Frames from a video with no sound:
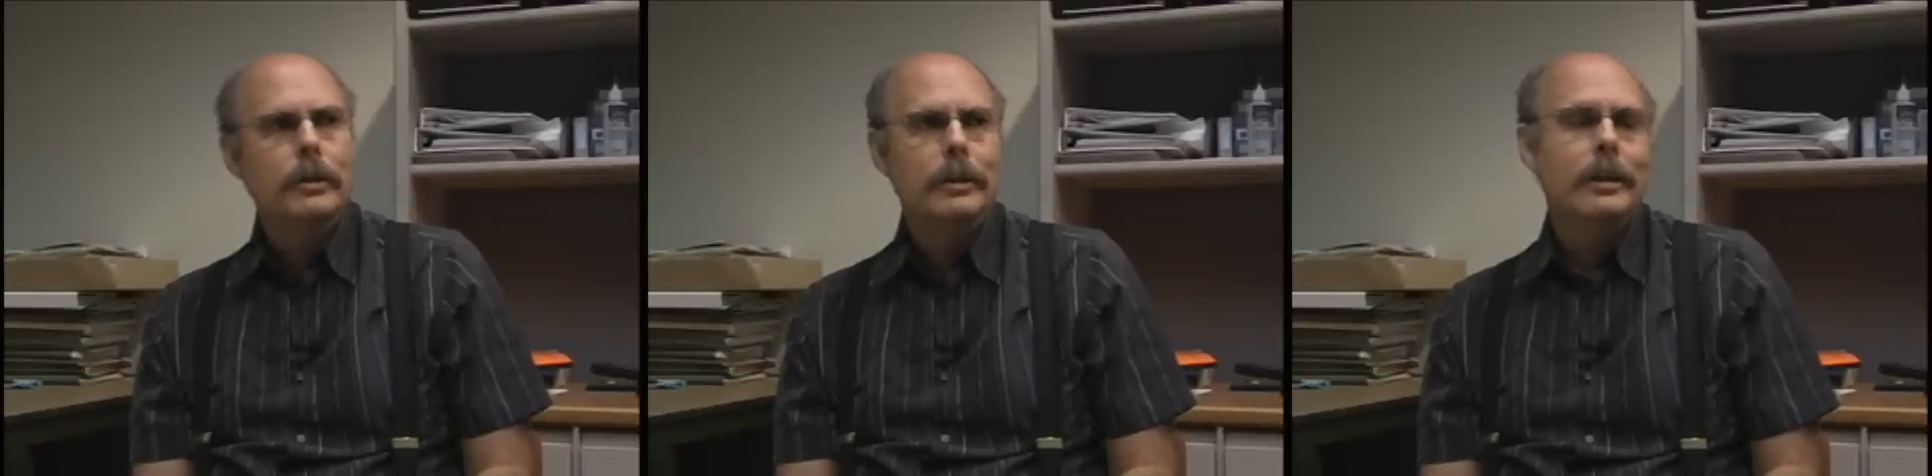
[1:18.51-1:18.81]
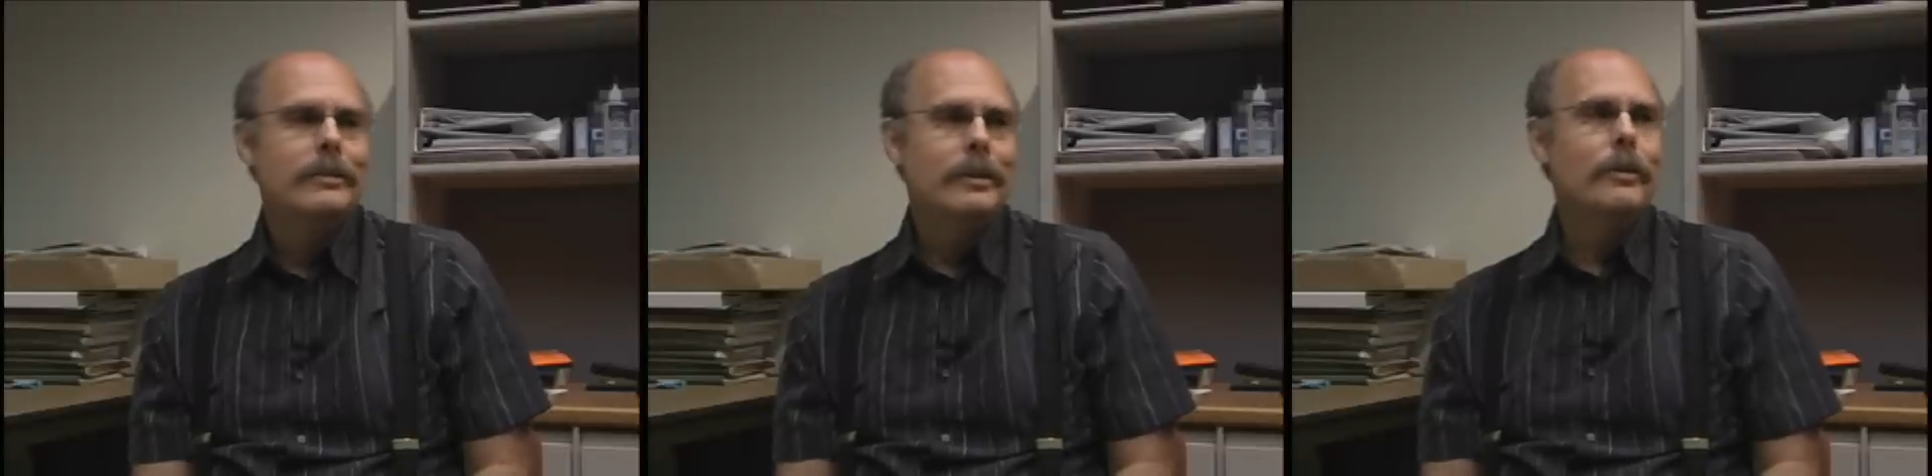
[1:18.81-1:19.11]
and
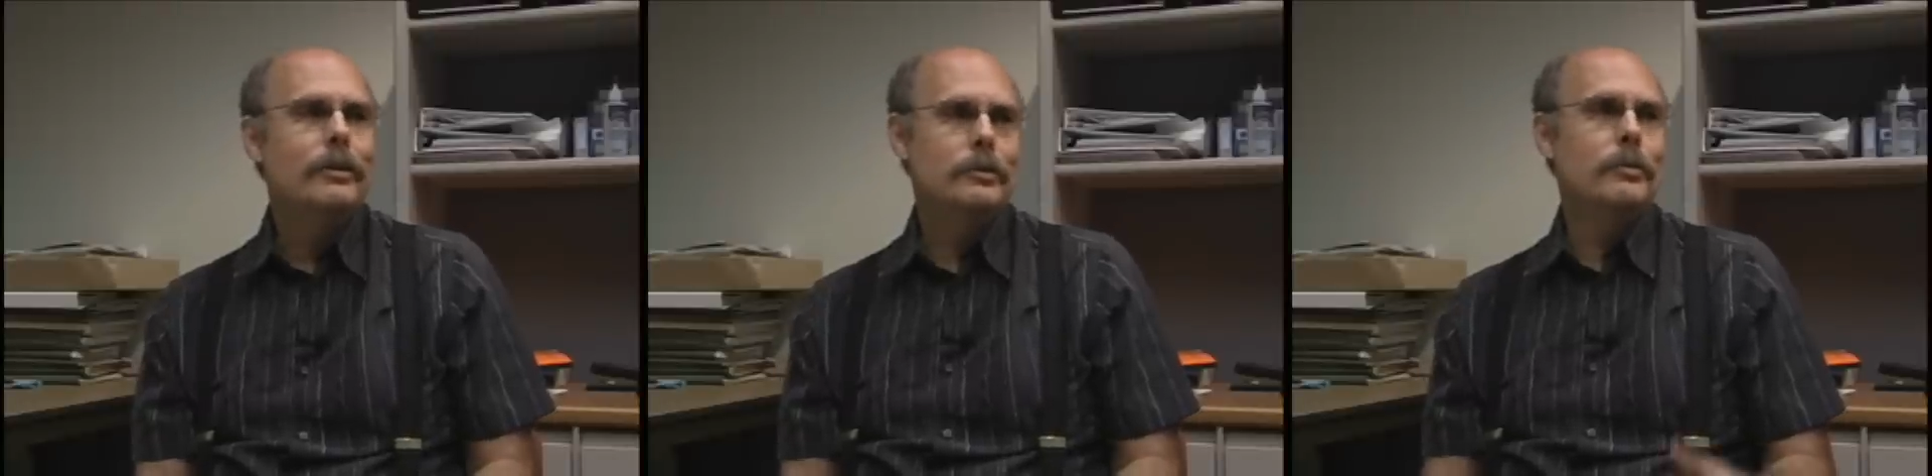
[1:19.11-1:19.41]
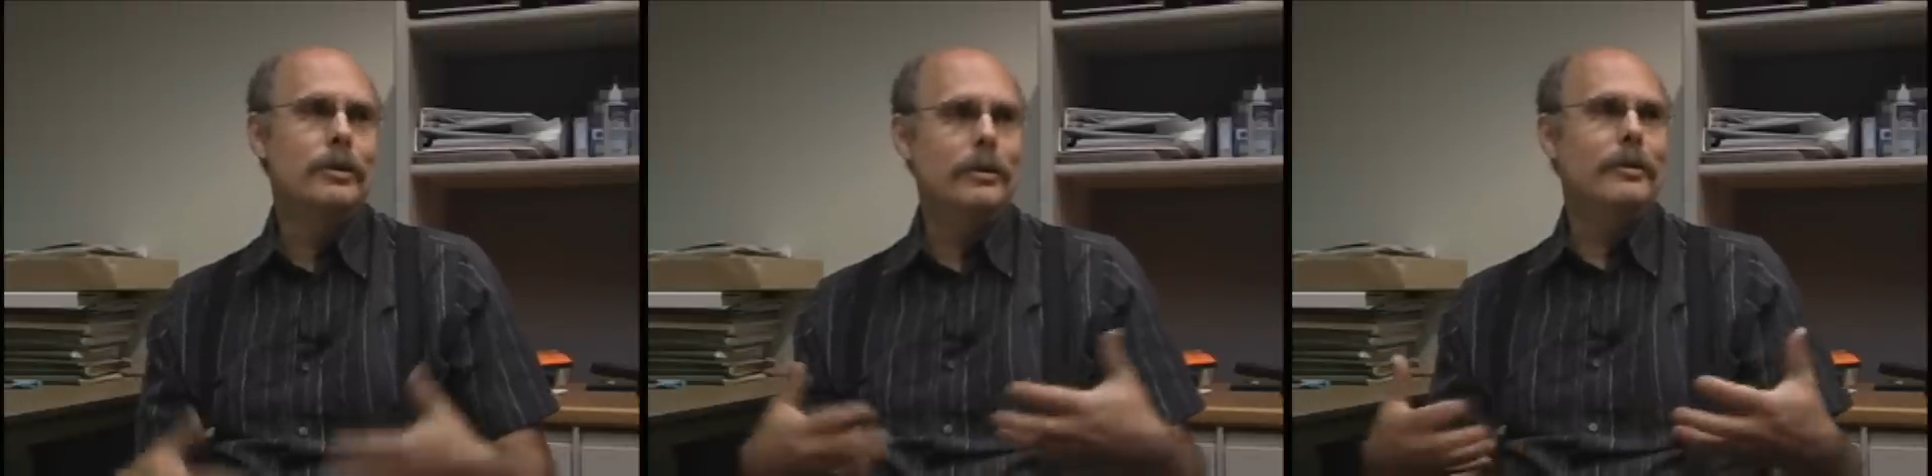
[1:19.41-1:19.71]
that's the hardest
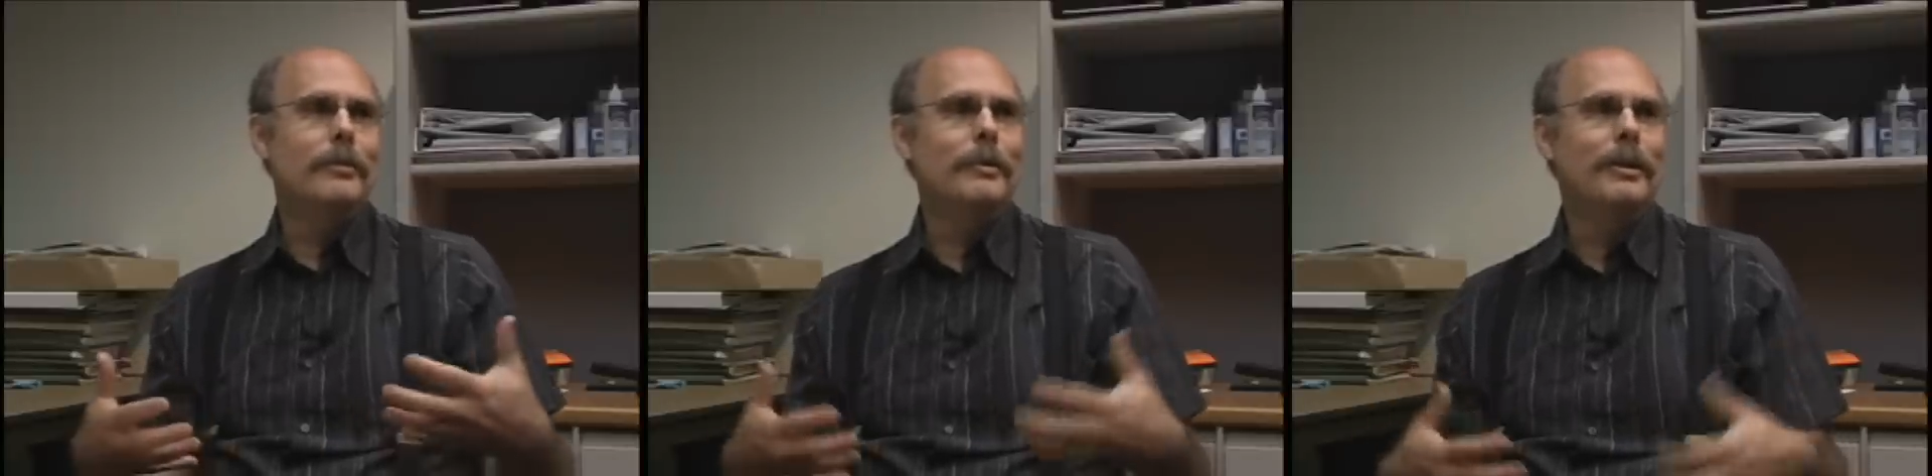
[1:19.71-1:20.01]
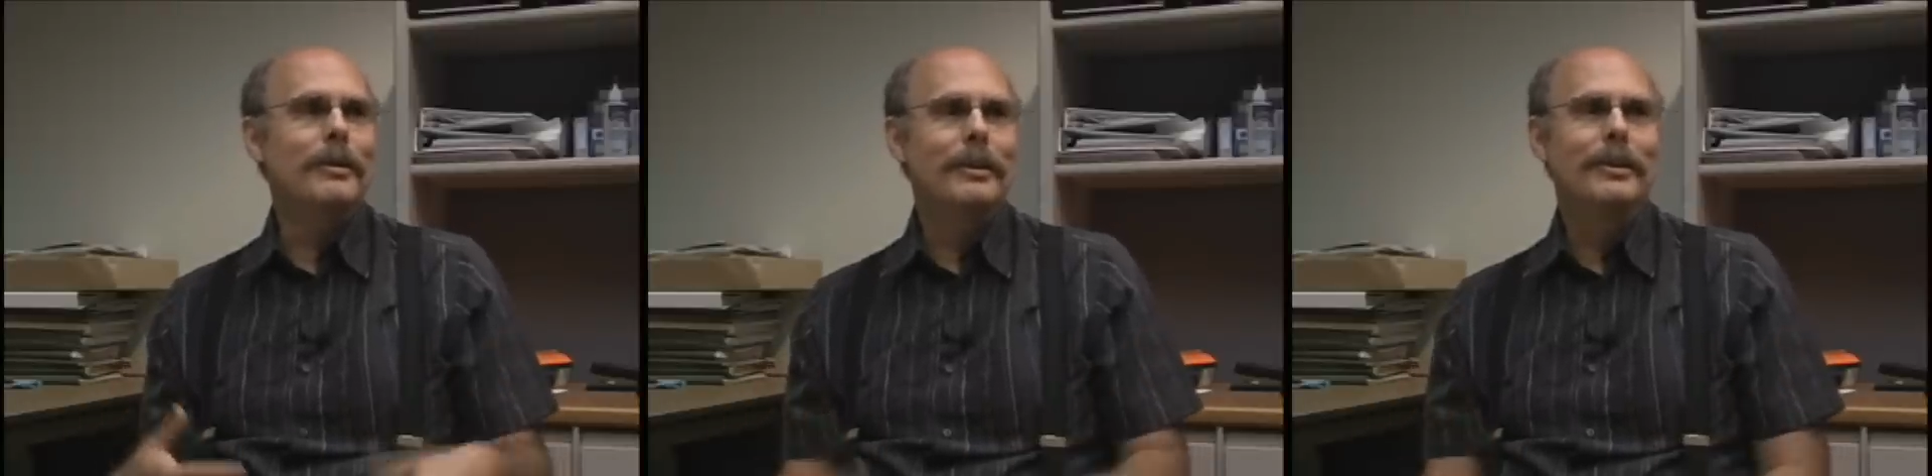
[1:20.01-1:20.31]
part
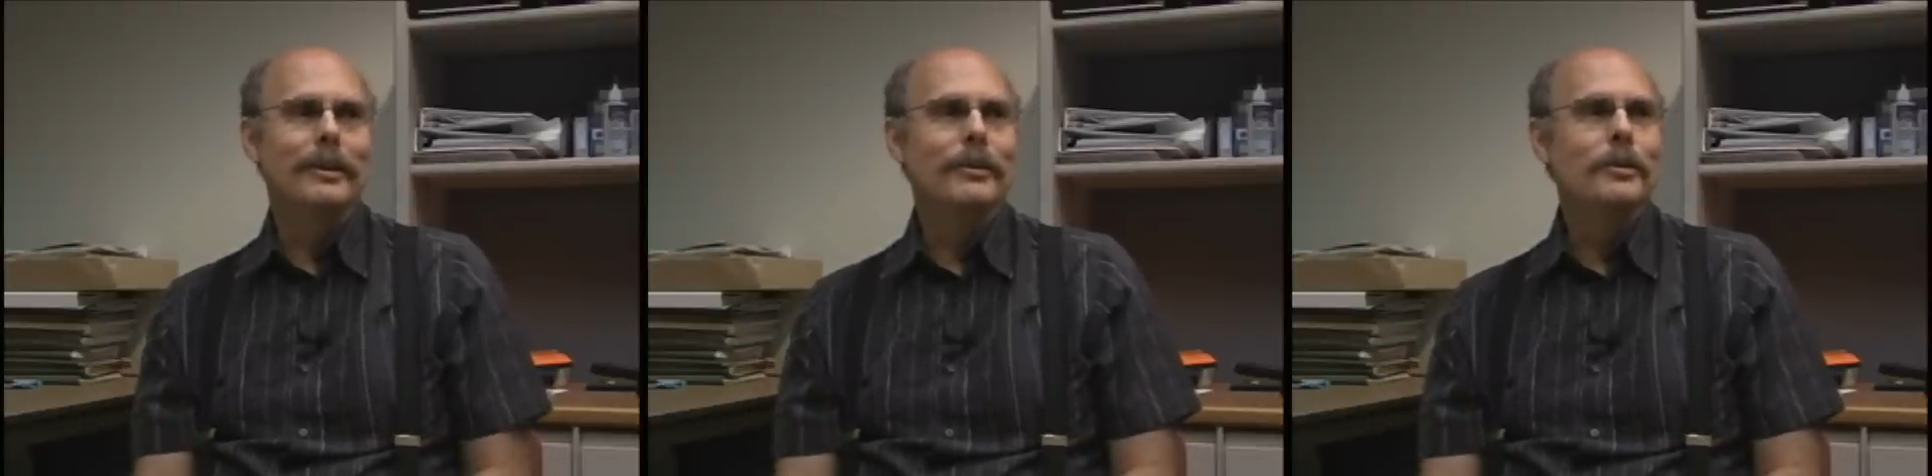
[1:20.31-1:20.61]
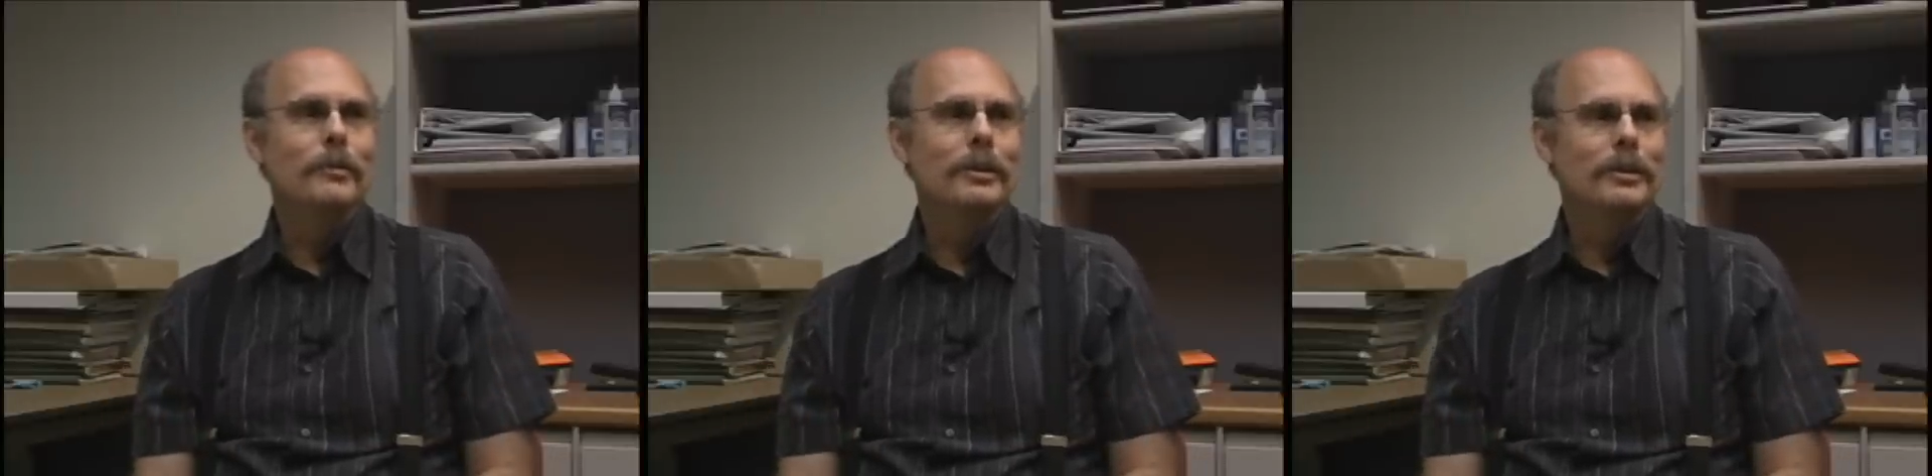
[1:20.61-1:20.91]
about, you know,
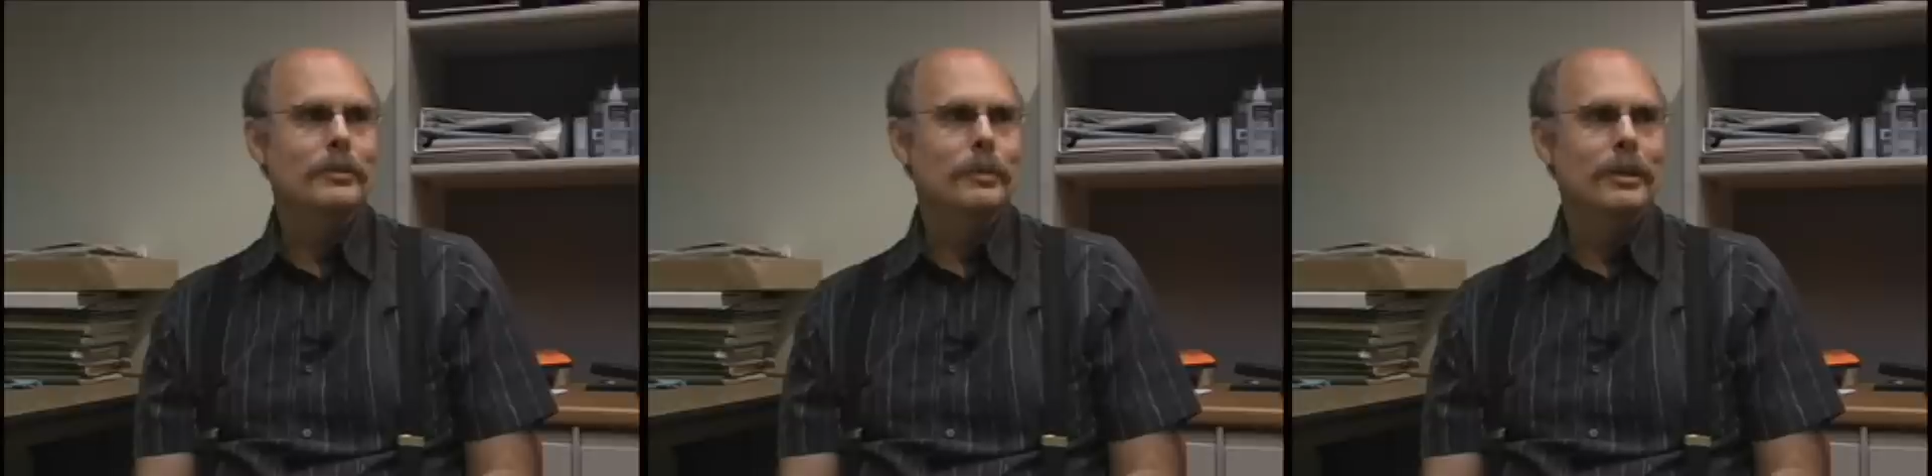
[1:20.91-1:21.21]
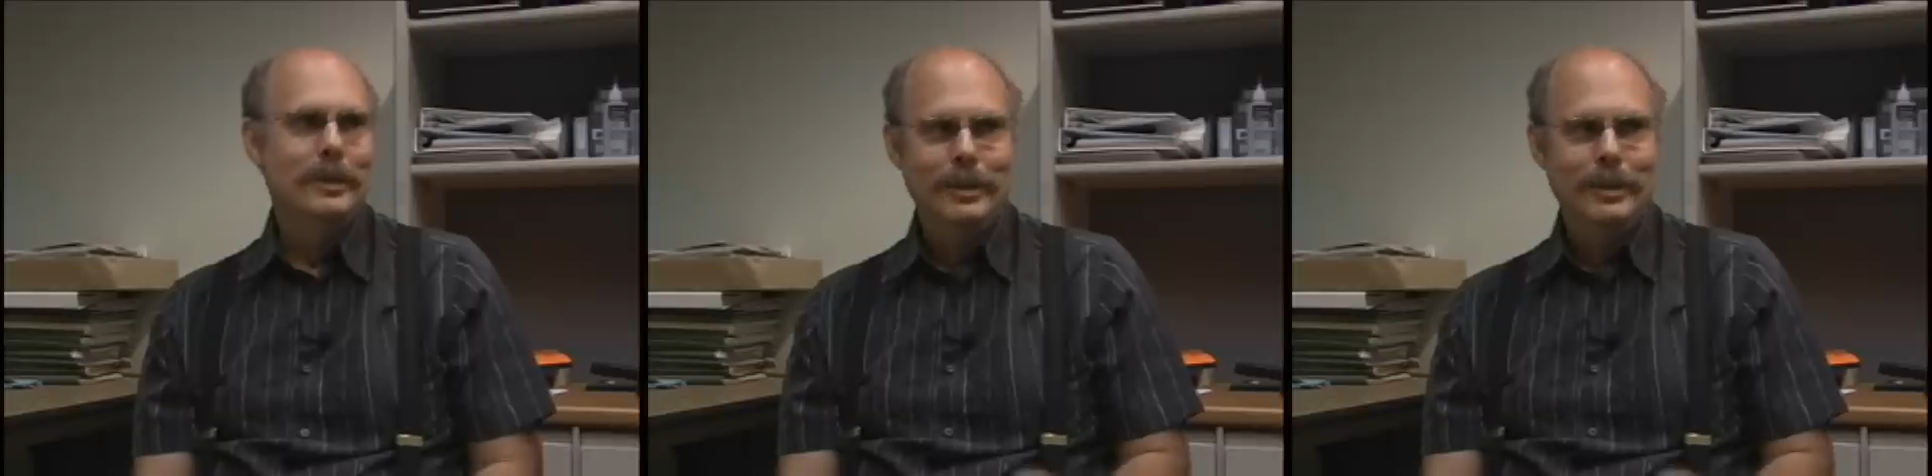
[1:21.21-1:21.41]
humans, is we